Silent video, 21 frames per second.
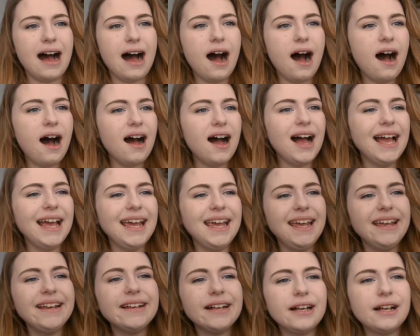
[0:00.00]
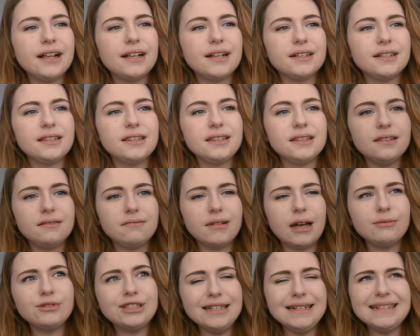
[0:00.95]
I'm
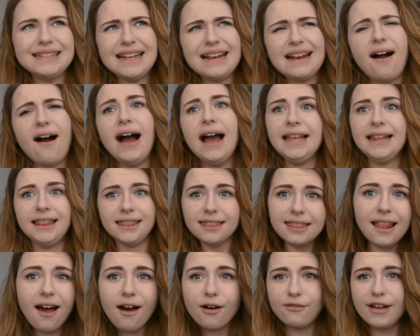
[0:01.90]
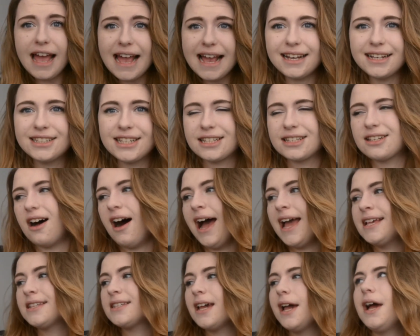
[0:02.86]
gonna say I love
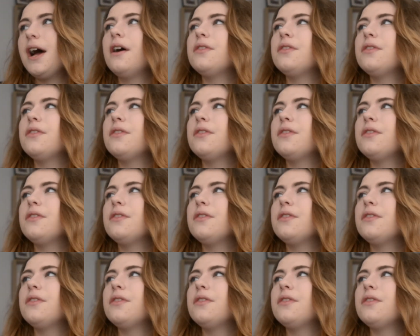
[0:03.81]
exercise.